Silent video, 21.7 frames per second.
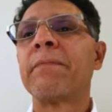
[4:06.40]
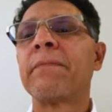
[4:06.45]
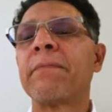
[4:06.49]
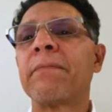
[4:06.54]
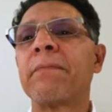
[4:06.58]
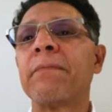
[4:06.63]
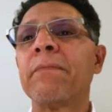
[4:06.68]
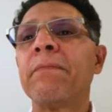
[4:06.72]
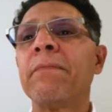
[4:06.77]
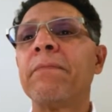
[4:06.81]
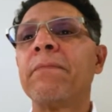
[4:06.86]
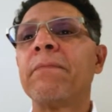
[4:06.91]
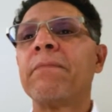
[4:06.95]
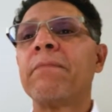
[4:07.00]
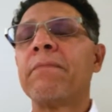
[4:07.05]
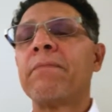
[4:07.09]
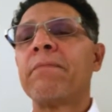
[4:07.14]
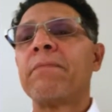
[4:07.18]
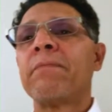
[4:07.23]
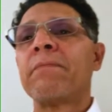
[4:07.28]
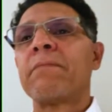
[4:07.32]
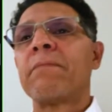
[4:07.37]
And
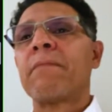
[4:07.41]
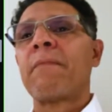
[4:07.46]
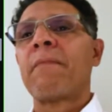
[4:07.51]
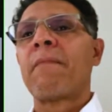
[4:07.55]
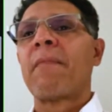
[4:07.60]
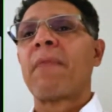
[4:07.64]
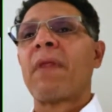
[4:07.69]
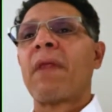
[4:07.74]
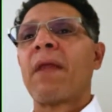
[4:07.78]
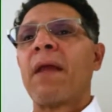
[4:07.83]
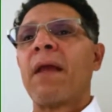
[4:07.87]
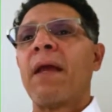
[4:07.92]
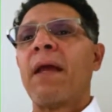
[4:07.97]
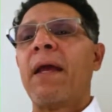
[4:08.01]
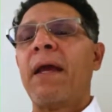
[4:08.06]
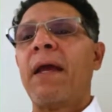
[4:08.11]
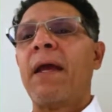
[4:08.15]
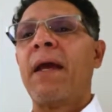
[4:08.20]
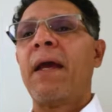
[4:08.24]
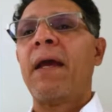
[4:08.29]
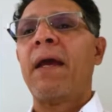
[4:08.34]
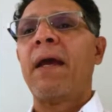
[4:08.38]

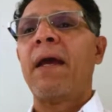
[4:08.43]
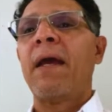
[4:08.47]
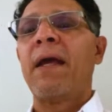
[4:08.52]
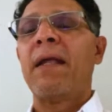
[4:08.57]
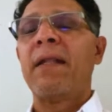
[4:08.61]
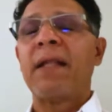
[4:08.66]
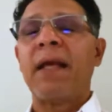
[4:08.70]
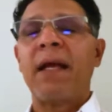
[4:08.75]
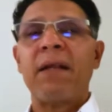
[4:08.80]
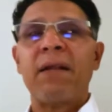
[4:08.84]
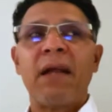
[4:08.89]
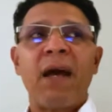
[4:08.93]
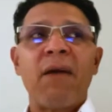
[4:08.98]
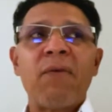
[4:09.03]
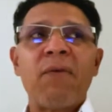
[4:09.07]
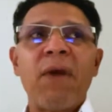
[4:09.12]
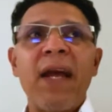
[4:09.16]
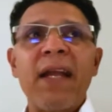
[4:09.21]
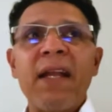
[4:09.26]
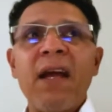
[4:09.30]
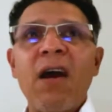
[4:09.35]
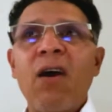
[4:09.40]
then
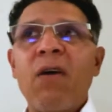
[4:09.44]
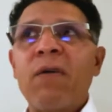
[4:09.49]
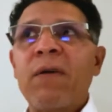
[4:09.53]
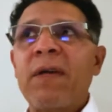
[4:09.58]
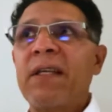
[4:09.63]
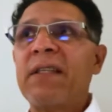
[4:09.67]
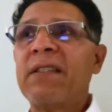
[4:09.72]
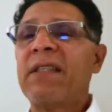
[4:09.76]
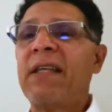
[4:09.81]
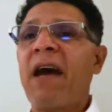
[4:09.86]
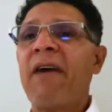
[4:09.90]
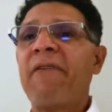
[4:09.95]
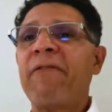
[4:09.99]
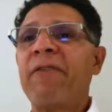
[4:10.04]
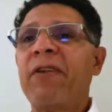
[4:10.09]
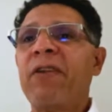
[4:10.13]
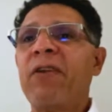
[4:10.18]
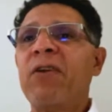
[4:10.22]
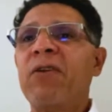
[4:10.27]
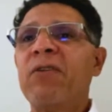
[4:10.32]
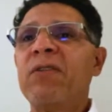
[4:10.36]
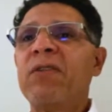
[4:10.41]
right now is the
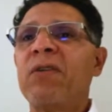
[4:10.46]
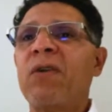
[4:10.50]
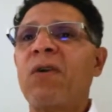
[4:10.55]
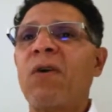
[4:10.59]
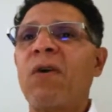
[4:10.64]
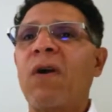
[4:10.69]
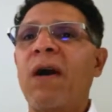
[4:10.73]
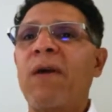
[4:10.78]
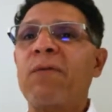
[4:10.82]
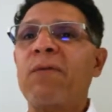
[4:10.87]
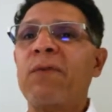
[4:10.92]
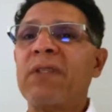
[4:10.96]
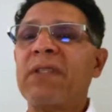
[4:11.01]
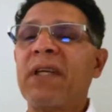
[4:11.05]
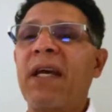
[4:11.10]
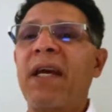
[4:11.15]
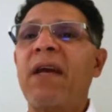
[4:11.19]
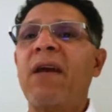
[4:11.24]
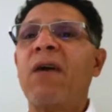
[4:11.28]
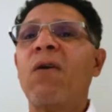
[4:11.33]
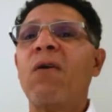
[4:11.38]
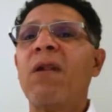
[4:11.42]
afternoon, so I would
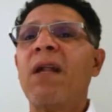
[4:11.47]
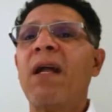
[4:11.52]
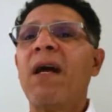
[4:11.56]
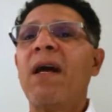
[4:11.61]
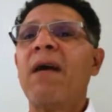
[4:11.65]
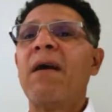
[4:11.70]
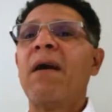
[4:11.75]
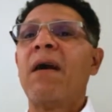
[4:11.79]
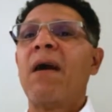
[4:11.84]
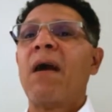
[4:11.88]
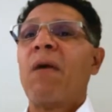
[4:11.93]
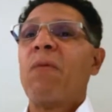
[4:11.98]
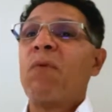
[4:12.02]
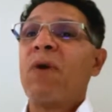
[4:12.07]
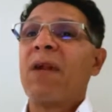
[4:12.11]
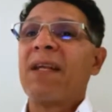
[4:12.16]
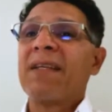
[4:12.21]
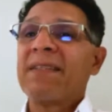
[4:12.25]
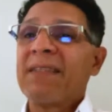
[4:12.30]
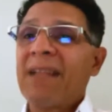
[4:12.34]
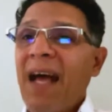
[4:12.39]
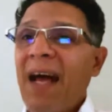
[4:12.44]
say hola,
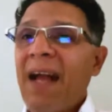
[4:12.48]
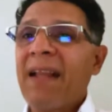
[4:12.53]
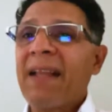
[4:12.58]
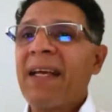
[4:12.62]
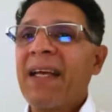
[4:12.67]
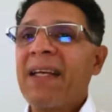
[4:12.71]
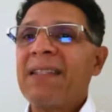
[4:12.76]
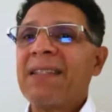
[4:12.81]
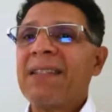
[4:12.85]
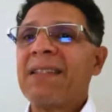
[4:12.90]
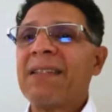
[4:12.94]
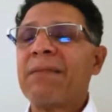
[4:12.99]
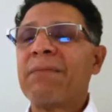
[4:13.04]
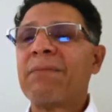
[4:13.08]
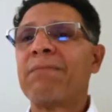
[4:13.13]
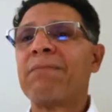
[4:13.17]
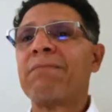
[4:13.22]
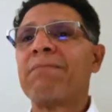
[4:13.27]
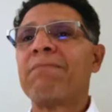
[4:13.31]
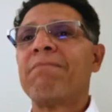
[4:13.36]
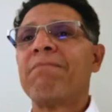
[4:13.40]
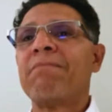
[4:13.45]
buenas tardes.
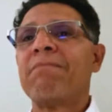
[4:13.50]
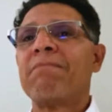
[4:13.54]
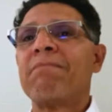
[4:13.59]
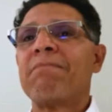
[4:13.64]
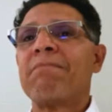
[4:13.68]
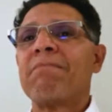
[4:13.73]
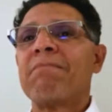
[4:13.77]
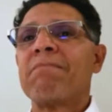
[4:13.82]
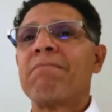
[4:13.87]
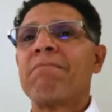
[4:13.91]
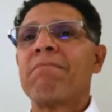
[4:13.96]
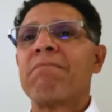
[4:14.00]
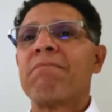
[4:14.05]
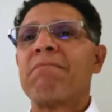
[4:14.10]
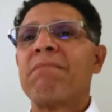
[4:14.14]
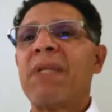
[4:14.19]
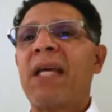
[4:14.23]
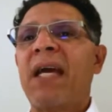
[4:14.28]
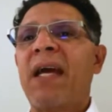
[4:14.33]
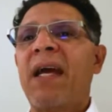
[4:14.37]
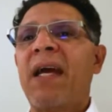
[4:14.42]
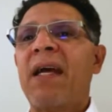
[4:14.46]

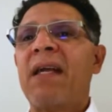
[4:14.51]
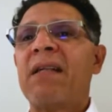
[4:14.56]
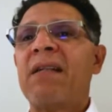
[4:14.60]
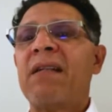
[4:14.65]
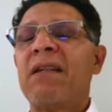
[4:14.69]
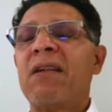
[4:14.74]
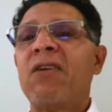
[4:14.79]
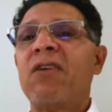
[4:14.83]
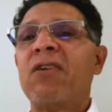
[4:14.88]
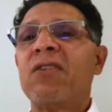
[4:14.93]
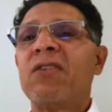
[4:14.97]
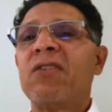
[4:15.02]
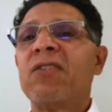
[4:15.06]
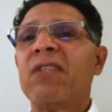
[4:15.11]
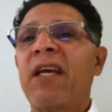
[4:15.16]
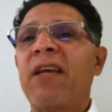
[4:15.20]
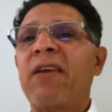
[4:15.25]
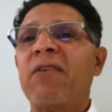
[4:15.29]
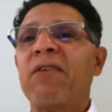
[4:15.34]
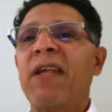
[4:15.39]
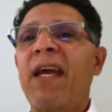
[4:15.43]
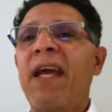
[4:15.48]
Then learn to say
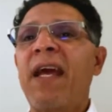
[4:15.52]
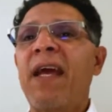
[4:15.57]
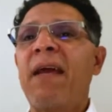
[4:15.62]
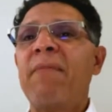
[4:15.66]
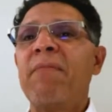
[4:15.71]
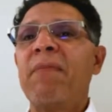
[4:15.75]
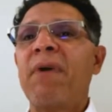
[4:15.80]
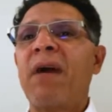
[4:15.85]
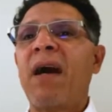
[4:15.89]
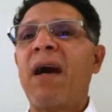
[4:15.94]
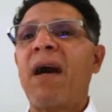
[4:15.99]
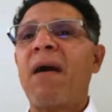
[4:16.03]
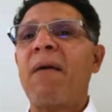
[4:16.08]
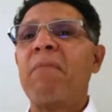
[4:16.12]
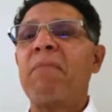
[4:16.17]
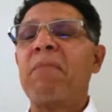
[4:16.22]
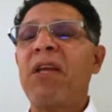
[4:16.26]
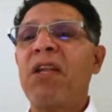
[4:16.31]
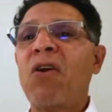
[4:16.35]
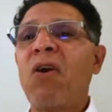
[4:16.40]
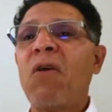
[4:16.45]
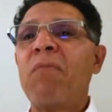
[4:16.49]
your name.
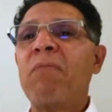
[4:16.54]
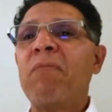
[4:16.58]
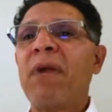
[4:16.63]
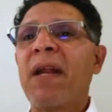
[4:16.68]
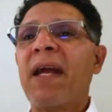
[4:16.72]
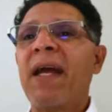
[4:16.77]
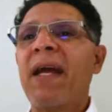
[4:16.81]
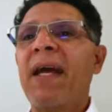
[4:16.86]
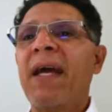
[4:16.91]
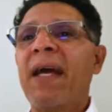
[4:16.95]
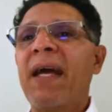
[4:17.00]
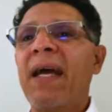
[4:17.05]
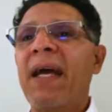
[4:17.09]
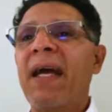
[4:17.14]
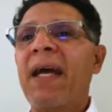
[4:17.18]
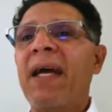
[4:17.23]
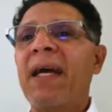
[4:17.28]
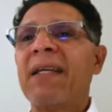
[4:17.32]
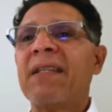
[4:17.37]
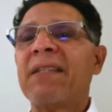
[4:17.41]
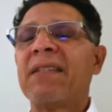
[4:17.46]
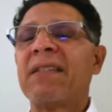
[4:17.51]
Mi nombre
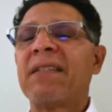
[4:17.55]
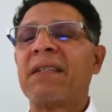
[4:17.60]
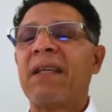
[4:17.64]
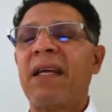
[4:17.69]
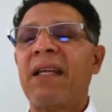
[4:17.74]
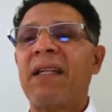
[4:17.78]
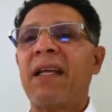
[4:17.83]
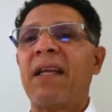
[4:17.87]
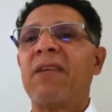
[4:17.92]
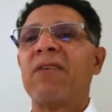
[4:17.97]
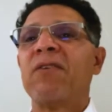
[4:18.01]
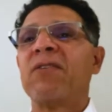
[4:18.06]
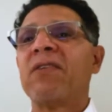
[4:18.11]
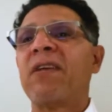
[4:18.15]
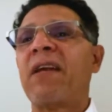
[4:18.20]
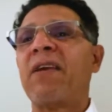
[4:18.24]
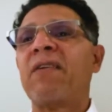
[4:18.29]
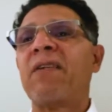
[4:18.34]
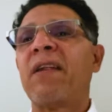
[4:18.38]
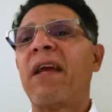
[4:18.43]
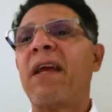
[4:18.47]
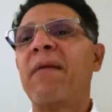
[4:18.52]
es, and then you say
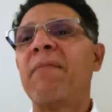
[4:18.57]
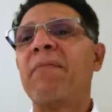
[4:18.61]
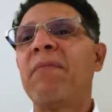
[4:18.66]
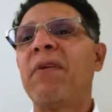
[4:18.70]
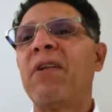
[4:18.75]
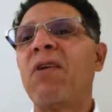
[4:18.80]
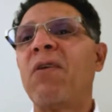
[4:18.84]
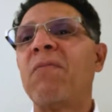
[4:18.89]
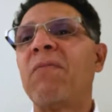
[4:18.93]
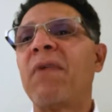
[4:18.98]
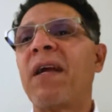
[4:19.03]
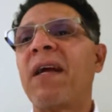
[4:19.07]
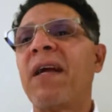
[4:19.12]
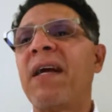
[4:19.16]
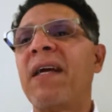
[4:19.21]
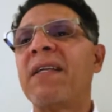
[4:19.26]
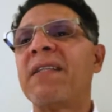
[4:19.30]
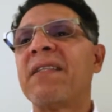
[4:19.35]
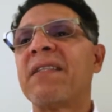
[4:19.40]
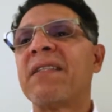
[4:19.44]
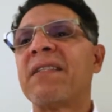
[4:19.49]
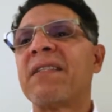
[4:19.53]
your name. Mi nombre
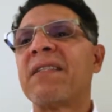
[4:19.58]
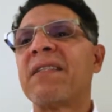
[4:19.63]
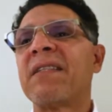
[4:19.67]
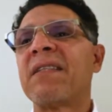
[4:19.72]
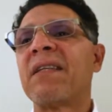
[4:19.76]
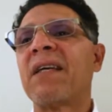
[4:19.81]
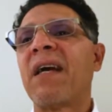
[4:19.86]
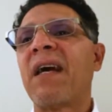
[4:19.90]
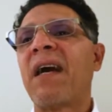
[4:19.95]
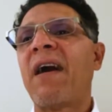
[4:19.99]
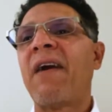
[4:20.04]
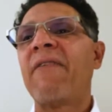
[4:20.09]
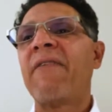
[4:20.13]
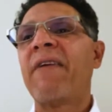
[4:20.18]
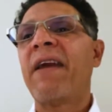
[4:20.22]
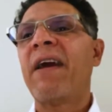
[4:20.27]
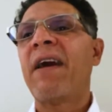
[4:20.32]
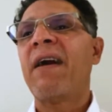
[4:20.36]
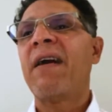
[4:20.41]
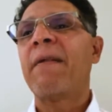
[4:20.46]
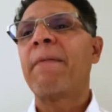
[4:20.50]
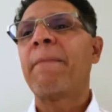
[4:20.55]
es
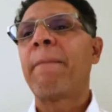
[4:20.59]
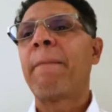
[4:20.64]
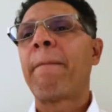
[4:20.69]
Javier.